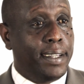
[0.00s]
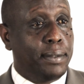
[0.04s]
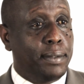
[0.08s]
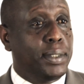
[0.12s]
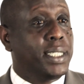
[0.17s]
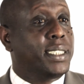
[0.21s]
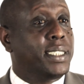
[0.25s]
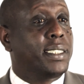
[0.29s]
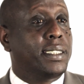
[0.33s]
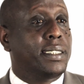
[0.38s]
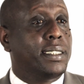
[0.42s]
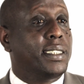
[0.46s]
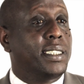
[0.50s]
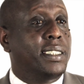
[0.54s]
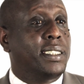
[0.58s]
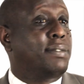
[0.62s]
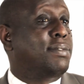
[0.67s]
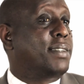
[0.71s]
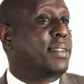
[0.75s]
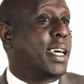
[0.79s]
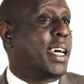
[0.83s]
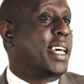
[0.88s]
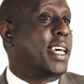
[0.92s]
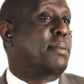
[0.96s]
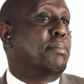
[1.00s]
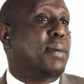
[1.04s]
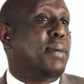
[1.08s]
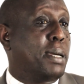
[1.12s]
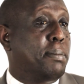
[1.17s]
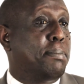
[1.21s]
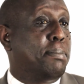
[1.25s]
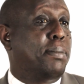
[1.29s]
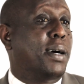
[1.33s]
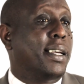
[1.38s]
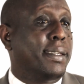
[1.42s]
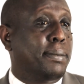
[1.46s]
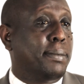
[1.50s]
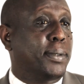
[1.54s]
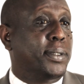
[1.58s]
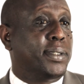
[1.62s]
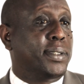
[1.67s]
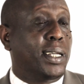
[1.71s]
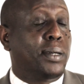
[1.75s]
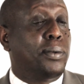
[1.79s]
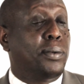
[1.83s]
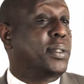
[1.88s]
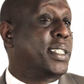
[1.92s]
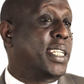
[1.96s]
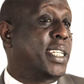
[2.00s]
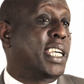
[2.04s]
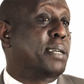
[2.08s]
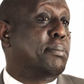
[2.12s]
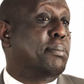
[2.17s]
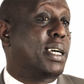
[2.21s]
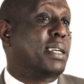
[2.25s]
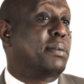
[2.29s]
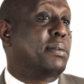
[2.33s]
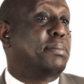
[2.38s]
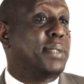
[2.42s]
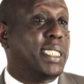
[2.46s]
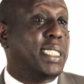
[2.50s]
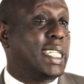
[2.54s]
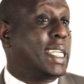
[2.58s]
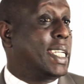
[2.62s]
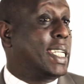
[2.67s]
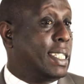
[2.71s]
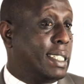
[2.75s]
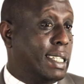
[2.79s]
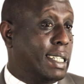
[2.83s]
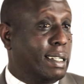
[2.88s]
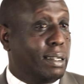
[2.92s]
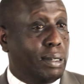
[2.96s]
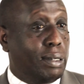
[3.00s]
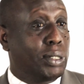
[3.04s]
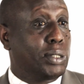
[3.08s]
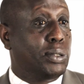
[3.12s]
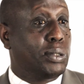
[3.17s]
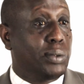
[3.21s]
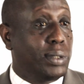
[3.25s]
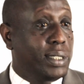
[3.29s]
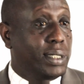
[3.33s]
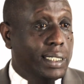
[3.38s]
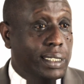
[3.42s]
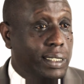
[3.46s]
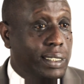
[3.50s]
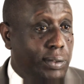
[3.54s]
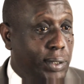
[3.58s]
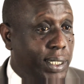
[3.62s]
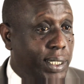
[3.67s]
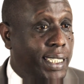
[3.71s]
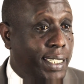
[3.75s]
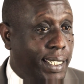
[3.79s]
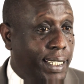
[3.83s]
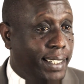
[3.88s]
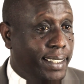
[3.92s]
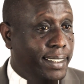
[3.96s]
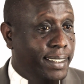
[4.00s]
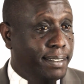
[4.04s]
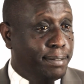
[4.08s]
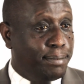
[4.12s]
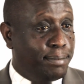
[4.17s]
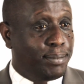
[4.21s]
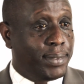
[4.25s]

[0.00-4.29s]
which if I had my passport, I could take my ticket and go to Italy.